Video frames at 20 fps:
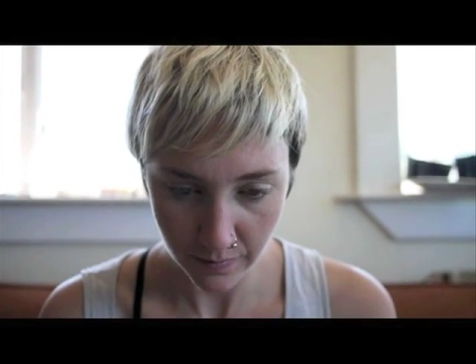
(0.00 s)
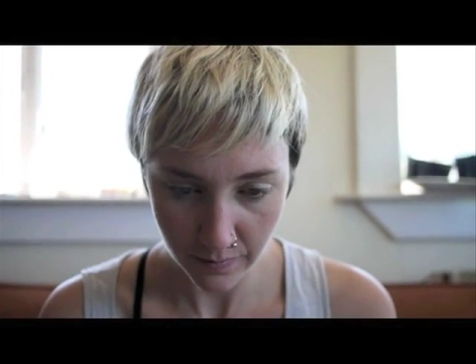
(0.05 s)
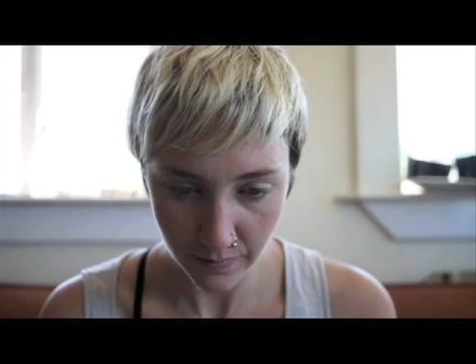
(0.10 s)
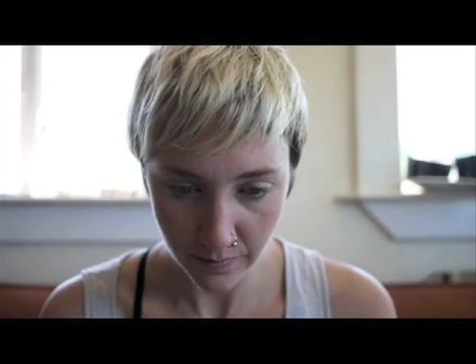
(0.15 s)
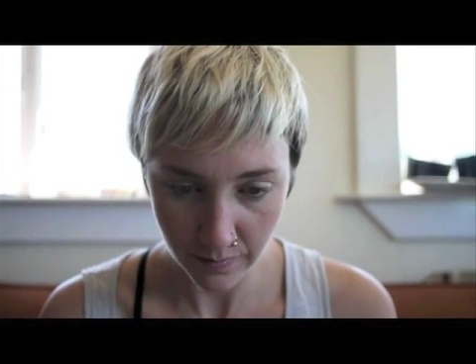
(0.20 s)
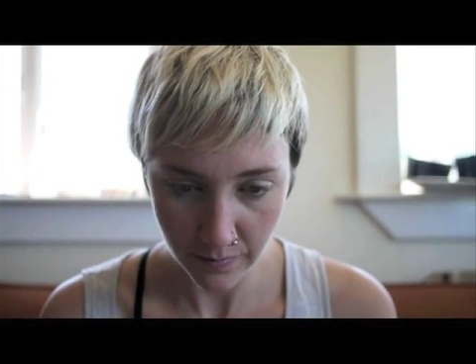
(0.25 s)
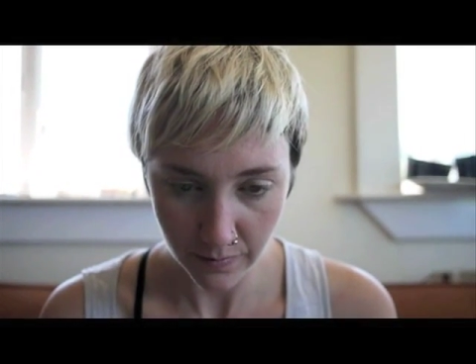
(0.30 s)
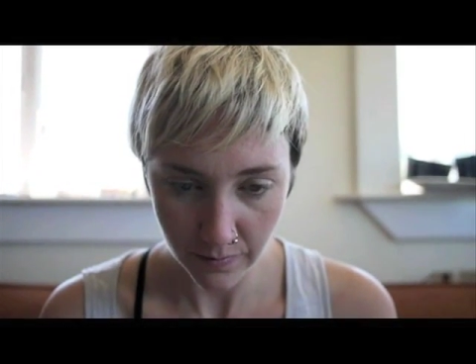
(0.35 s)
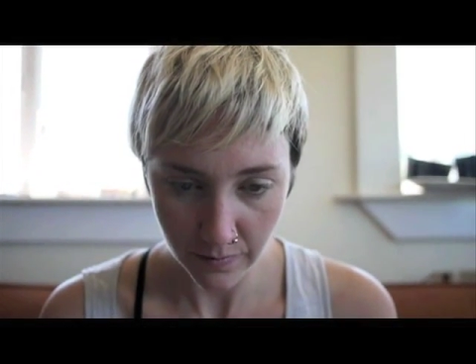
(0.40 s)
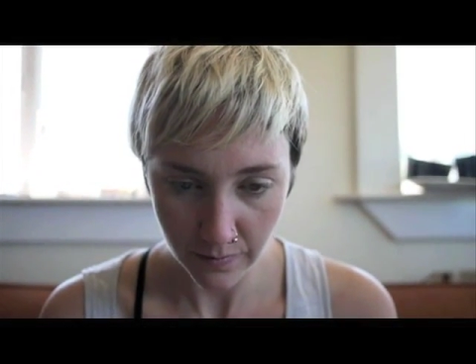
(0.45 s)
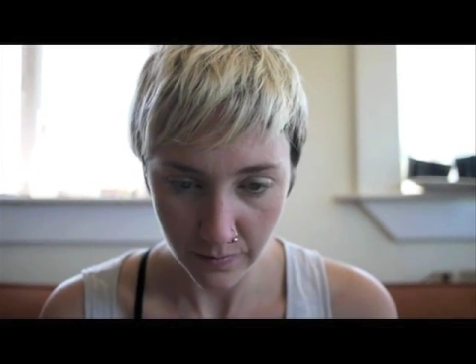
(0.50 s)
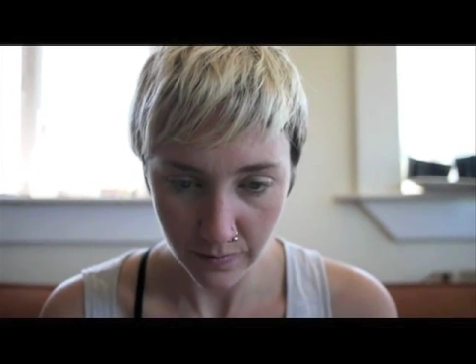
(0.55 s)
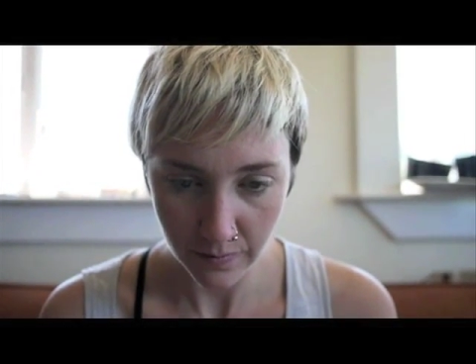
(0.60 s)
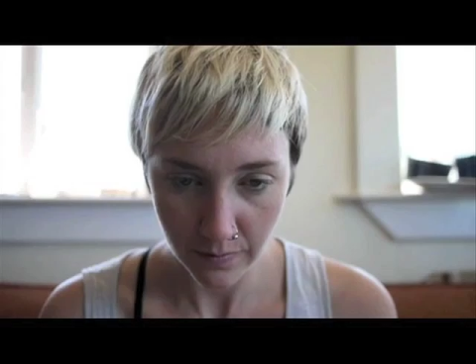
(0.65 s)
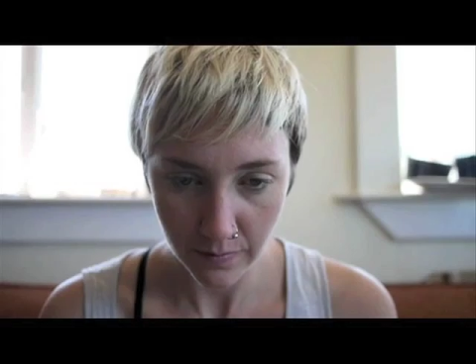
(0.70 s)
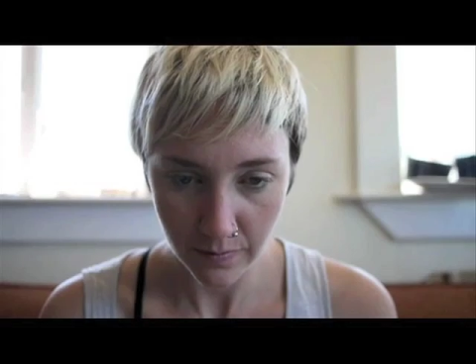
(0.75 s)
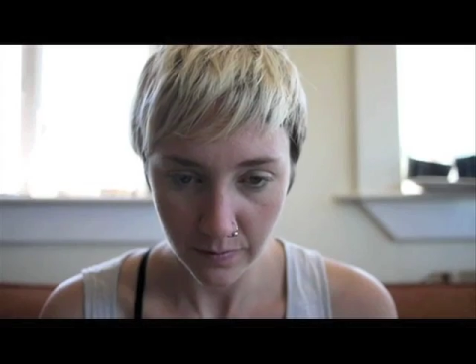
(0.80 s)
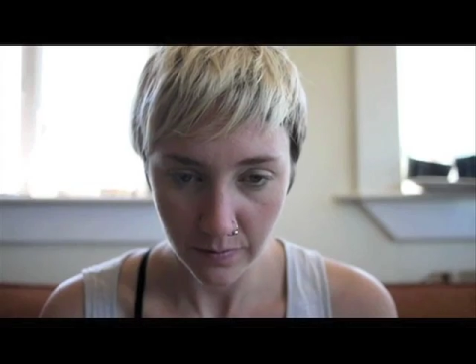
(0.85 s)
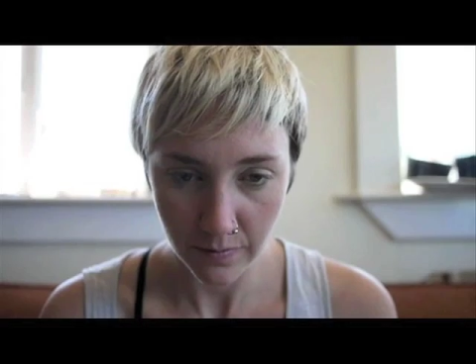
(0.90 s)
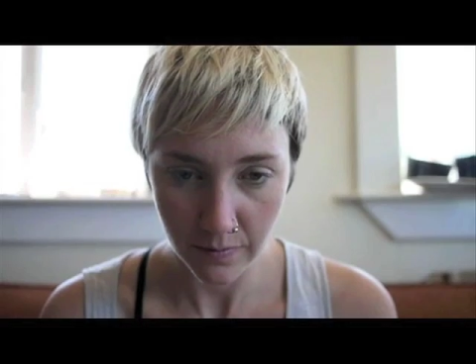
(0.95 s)
chunks
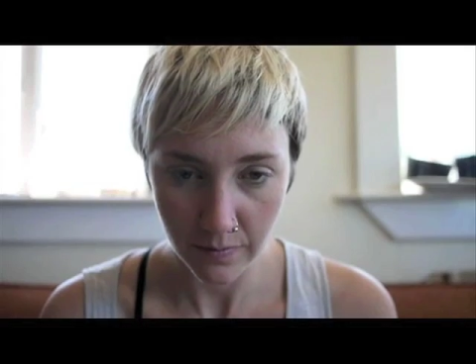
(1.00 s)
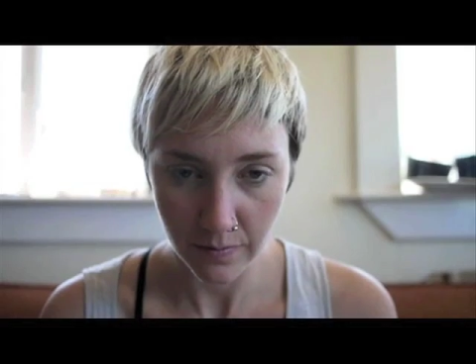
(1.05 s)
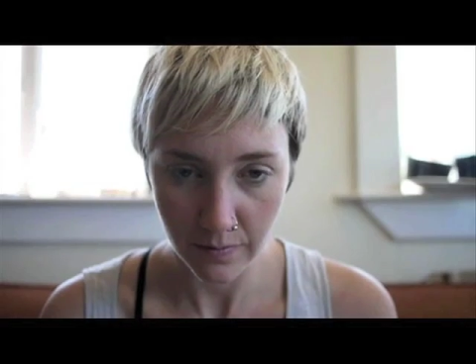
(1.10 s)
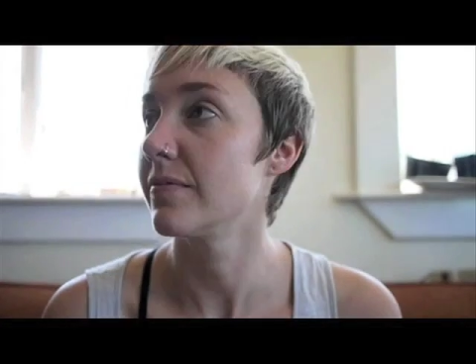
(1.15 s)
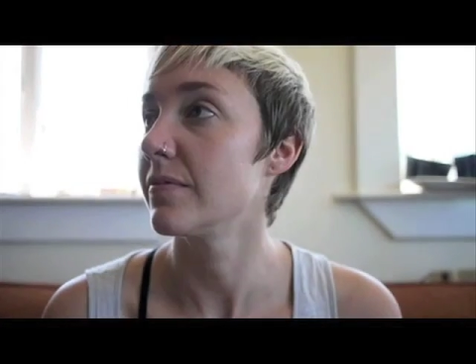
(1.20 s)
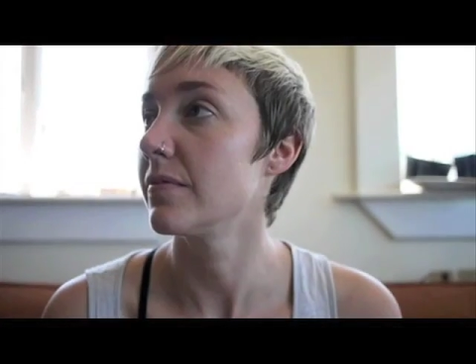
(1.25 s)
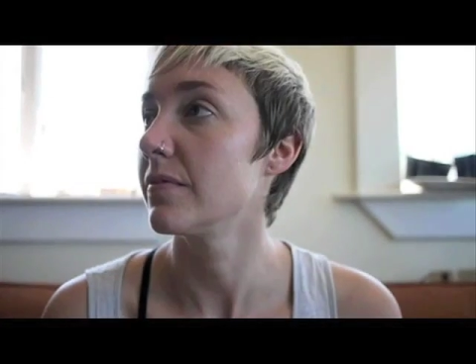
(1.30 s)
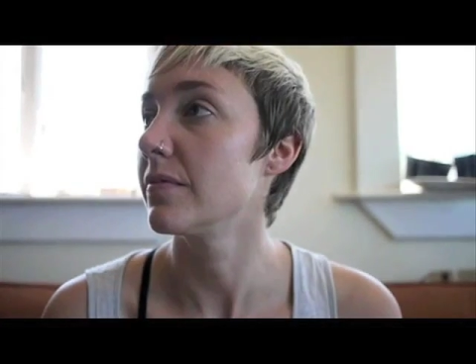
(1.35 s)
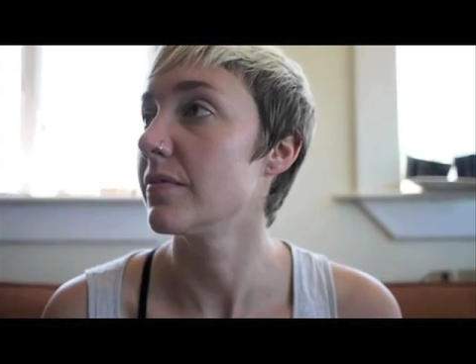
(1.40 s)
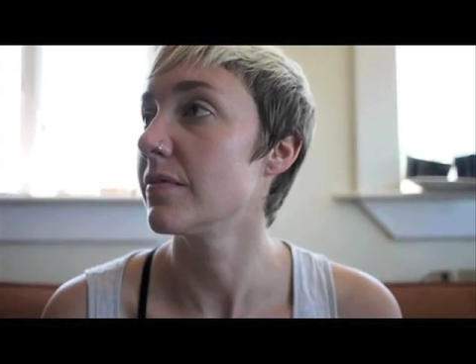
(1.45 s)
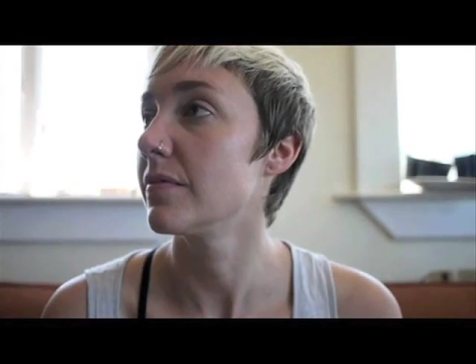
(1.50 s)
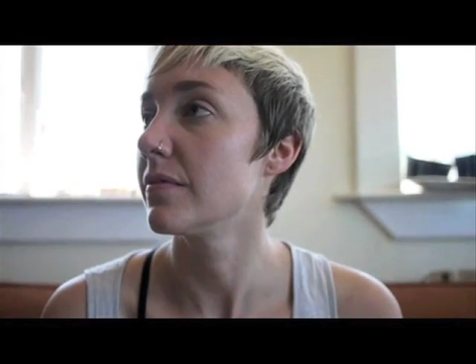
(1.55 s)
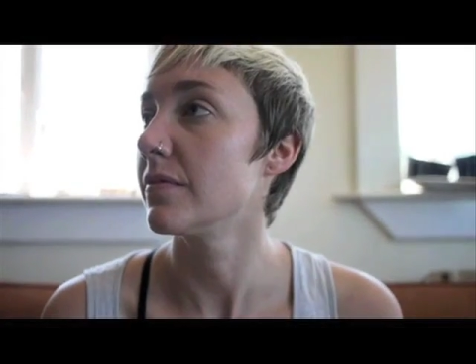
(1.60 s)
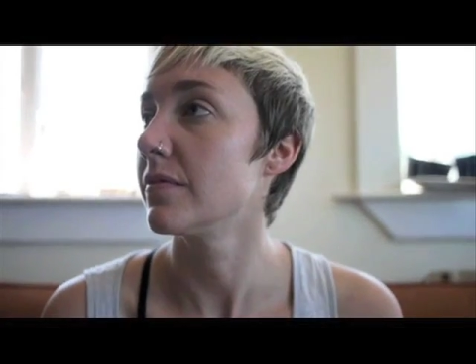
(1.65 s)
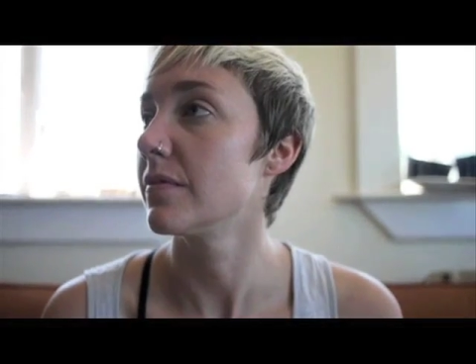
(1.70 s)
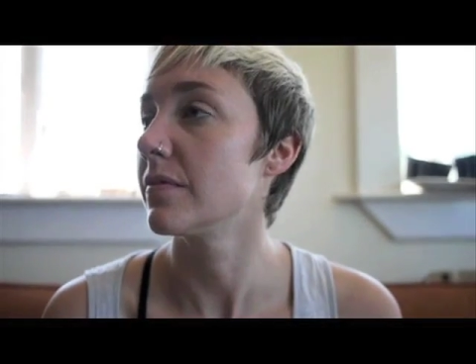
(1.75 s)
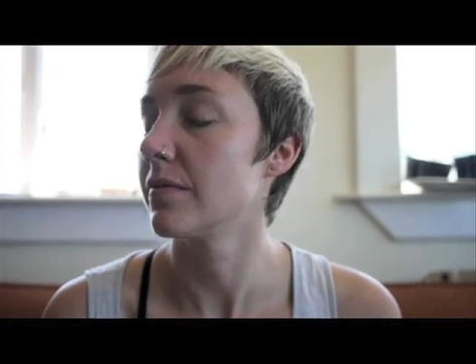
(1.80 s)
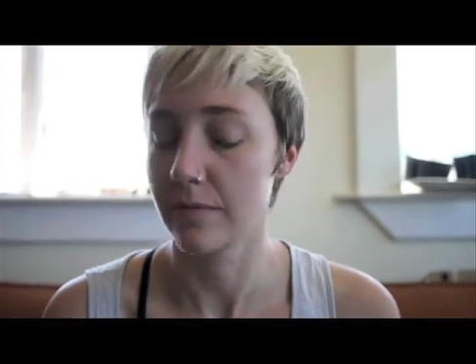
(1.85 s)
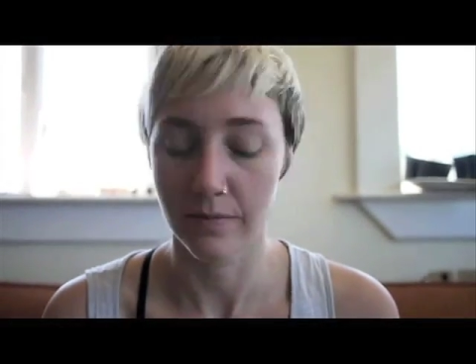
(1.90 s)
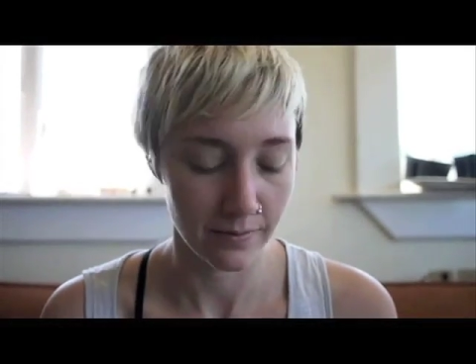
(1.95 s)
from the whole
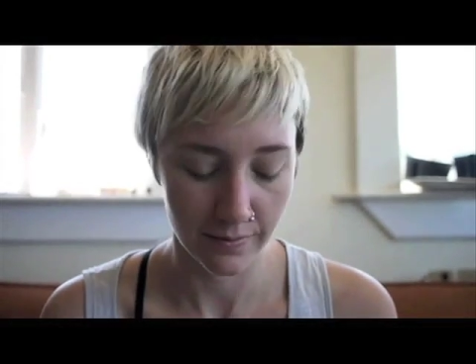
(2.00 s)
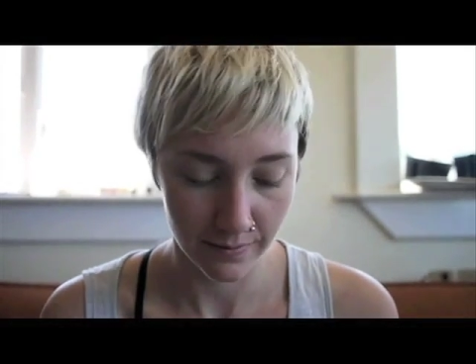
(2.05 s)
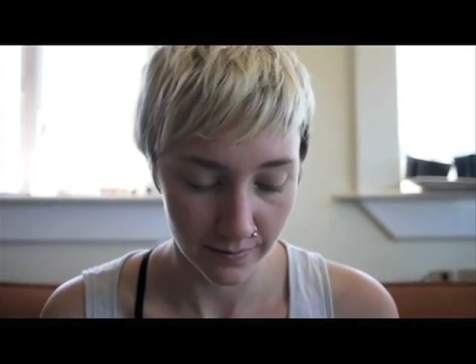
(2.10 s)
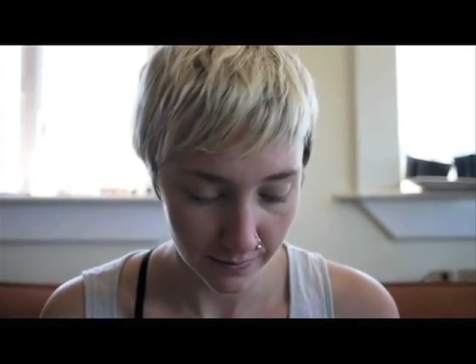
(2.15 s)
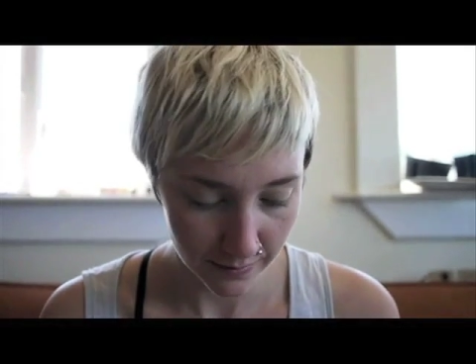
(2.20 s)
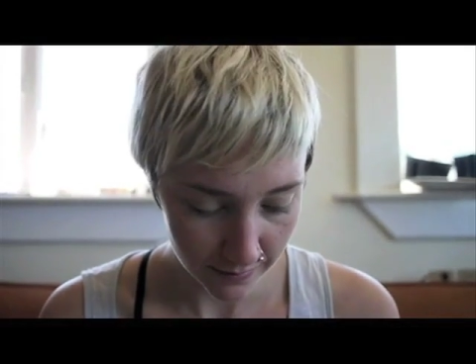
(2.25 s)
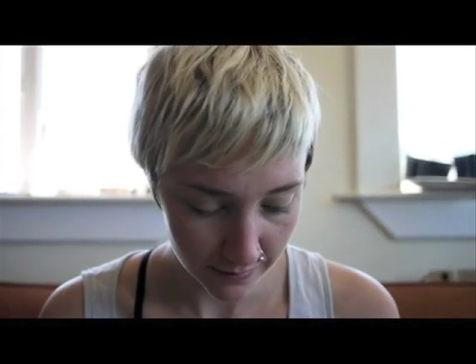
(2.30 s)
video,